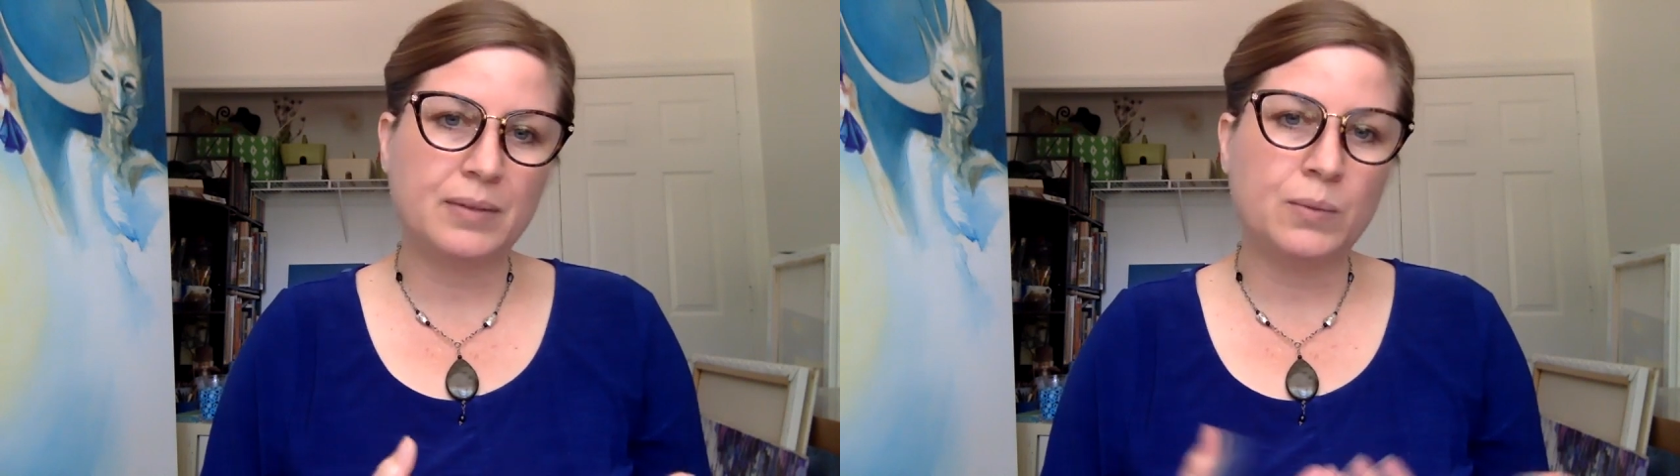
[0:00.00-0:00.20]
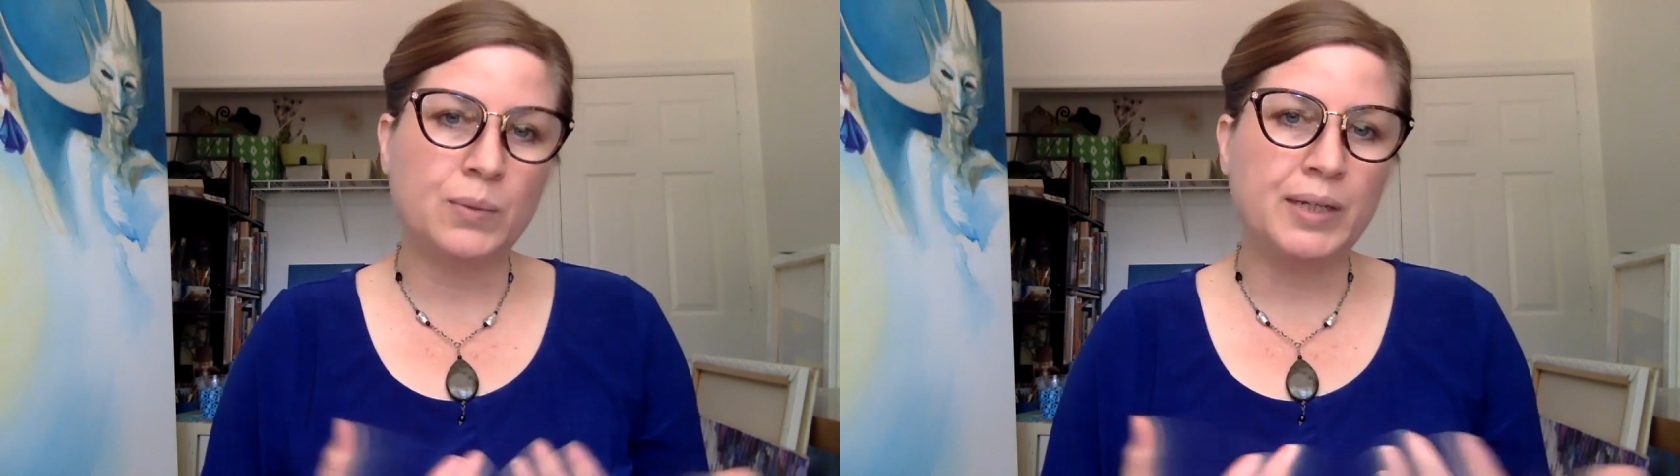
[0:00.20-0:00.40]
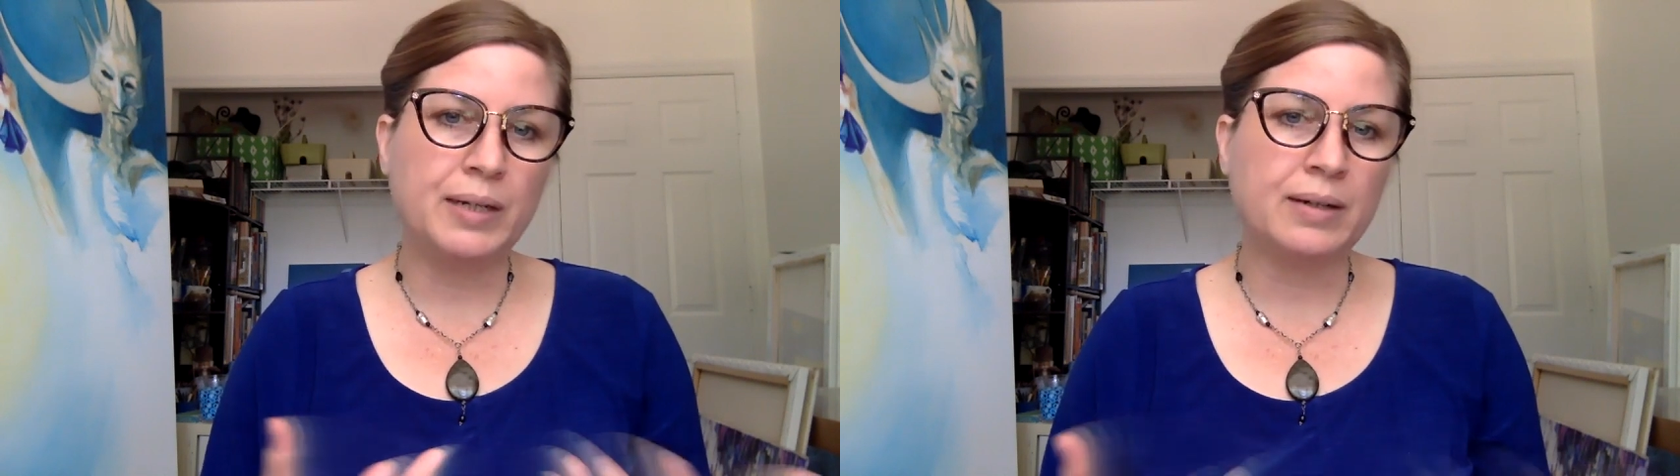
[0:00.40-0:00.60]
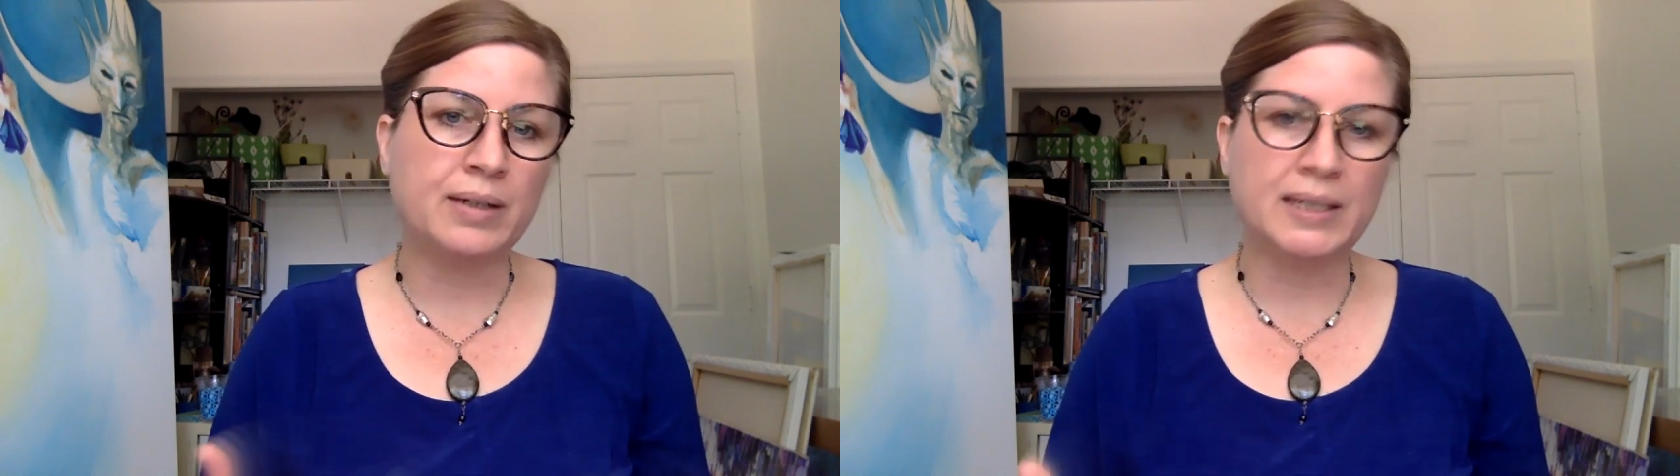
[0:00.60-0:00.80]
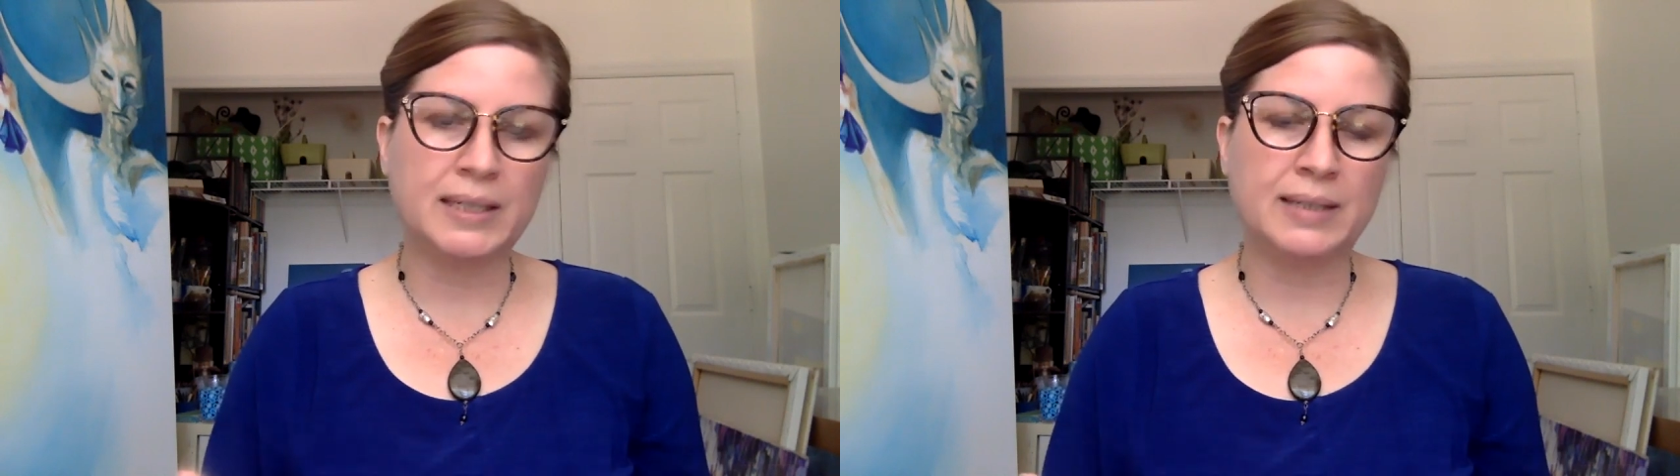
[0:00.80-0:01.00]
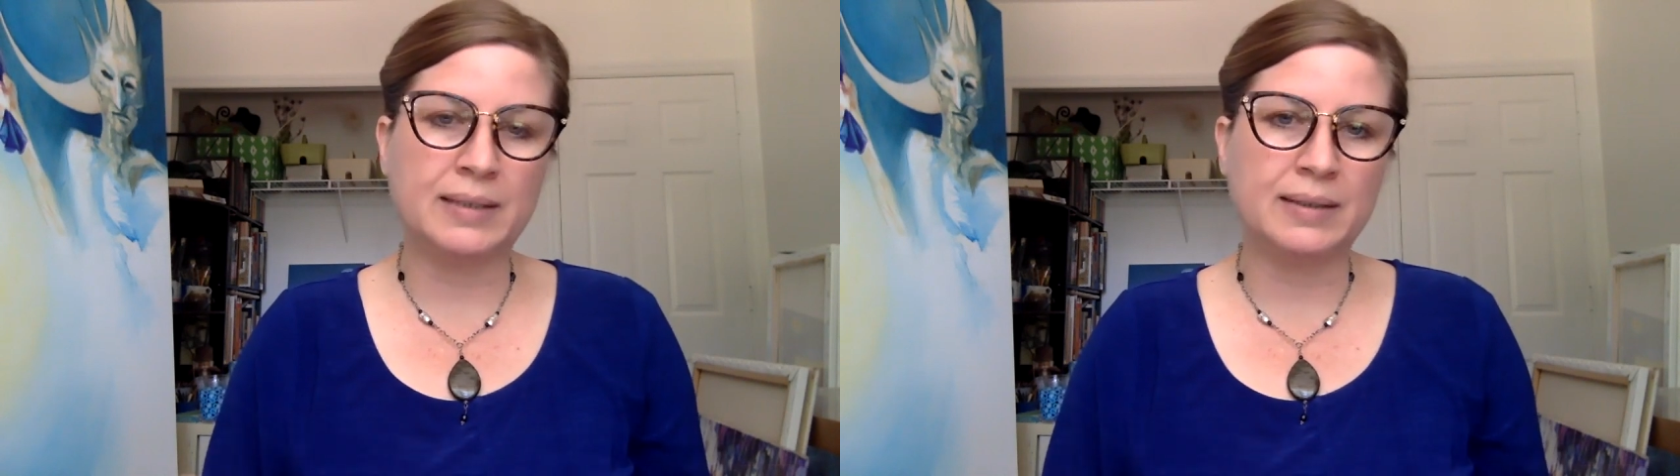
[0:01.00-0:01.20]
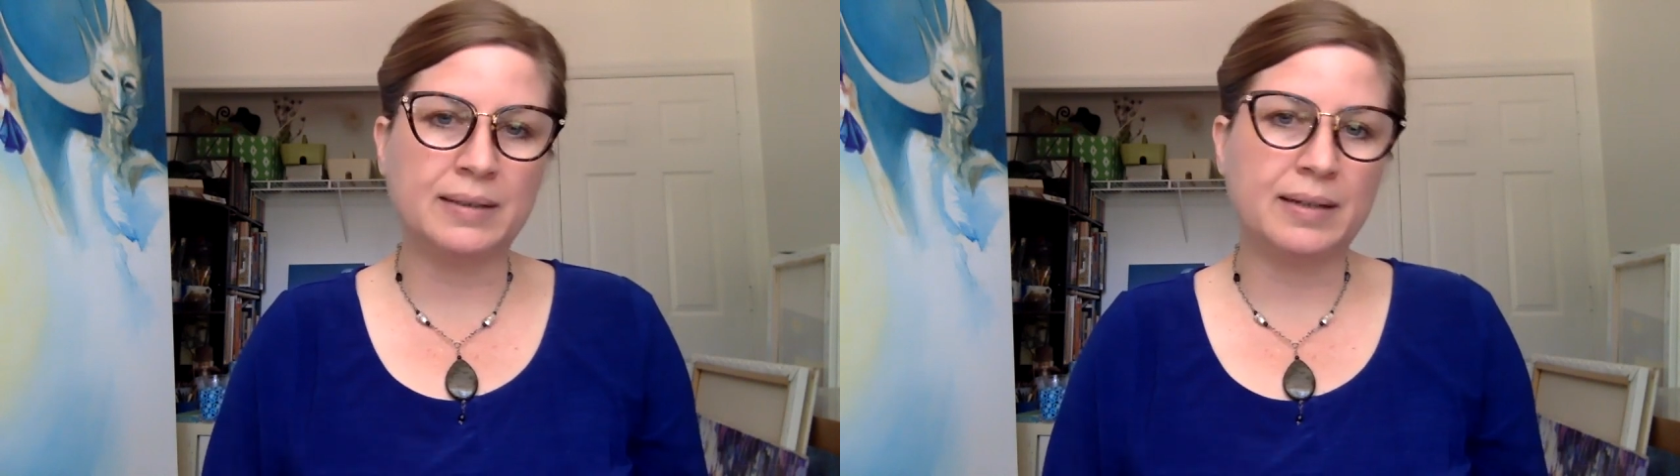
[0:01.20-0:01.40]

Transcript: We are in